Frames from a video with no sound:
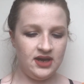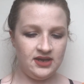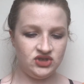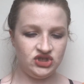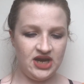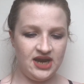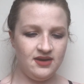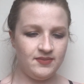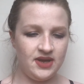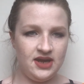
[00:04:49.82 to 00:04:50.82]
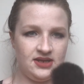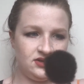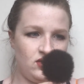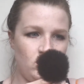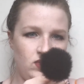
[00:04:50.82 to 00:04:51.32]
in shape
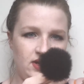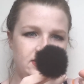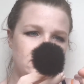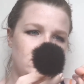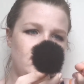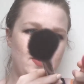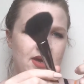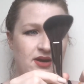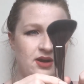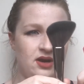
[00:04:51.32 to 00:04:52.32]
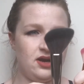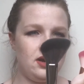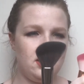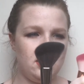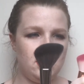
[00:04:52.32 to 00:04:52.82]
is quite a lot bigger,
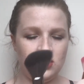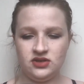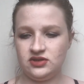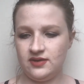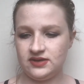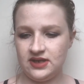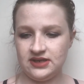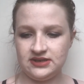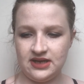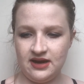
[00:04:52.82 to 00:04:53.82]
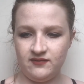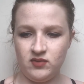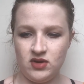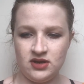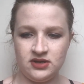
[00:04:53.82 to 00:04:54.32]
so it's nice to have
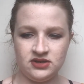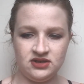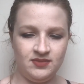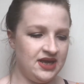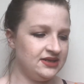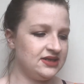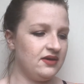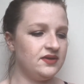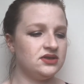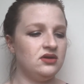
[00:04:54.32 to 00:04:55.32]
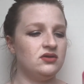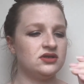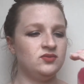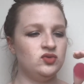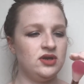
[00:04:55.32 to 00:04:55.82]
one to blend out that's a
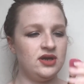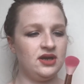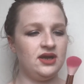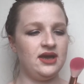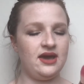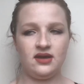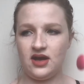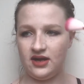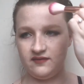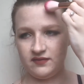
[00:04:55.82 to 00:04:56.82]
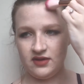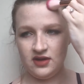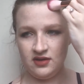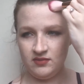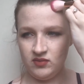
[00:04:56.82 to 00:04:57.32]
lot smaller and can get kind of
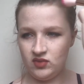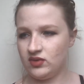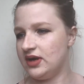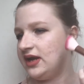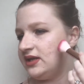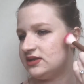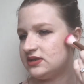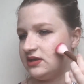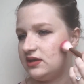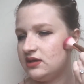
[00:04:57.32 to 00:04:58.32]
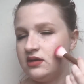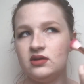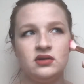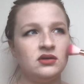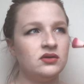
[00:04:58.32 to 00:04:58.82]
more into the
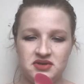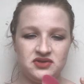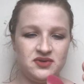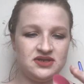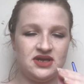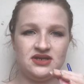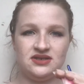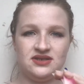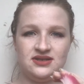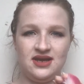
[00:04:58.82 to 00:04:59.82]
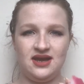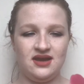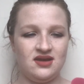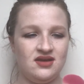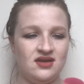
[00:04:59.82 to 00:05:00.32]
It's always nice to
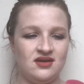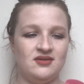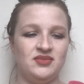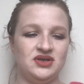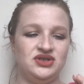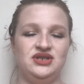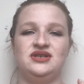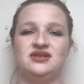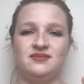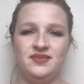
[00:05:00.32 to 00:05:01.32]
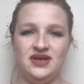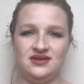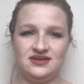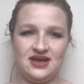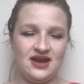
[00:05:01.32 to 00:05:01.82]
see brushes
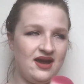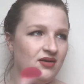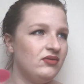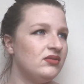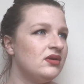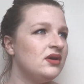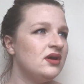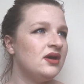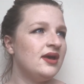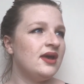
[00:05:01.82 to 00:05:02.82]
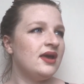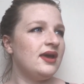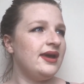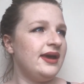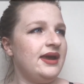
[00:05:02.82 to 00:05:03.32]
being sent out
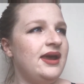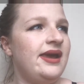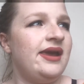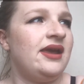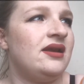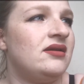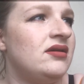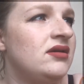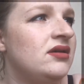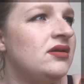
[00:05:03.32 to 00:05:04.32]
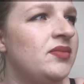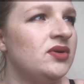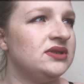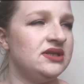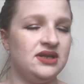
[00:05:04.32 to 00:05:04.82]
in
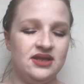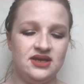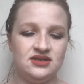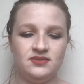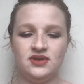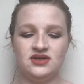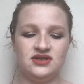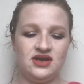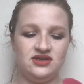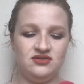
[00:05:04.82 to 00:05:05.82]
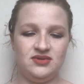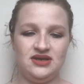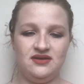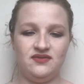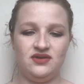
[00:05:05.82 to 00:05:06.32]
boxes like this, because I do
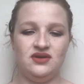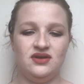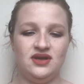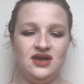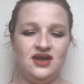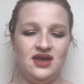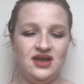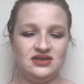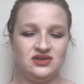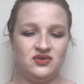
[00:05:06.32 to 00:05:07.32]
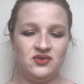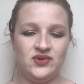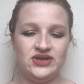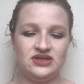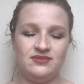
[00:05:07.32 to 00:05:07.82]
believe that it's not
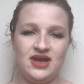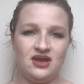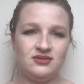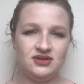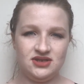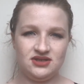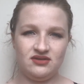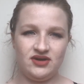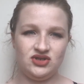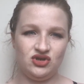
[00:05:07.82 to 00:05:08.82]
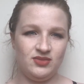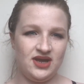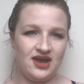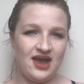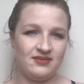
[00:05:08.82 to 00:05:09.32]
always the makeup that does the great job,
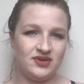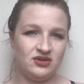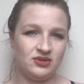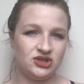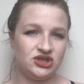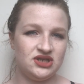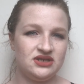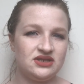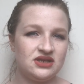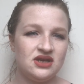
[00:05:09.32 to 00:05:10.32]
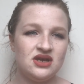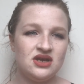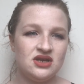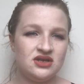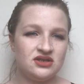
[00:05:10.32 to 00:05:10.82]
it can be your brushes.
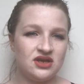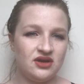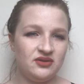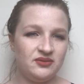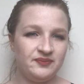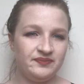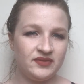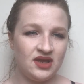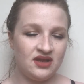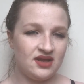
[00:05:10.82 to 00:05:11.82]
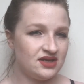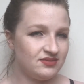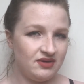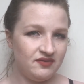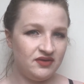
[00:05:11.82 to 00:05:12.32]
So
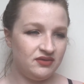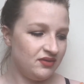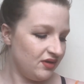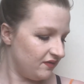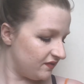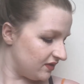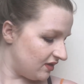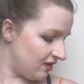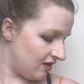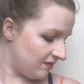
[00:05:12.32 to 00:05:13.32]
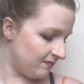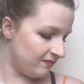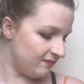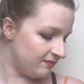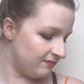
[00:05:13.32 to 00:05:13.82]
that's my review of the
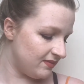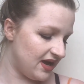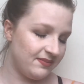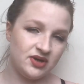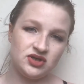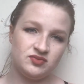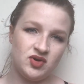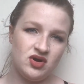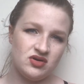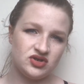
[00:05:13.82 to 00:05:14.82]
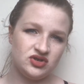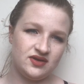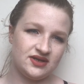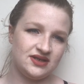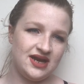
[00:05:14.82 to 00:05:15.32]
May Birchbox
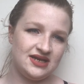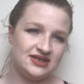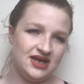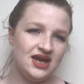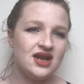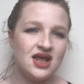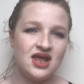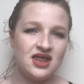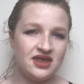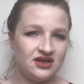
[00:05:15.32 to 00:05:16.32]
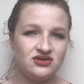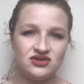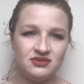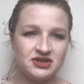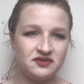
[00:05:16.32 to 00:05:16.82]
2018. Thank you
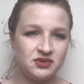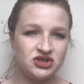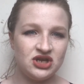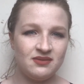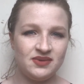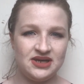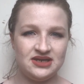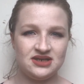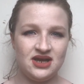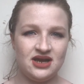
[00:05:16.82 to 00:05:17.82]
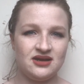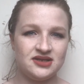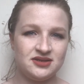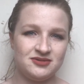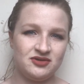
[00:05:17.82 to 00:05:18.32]
so much for watching. Please like,
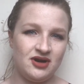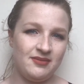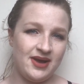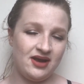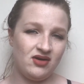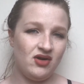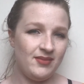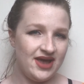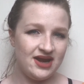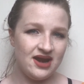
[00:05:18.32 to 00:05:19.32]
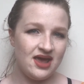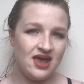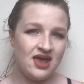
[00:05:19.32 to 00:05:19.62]
subscribe and comment,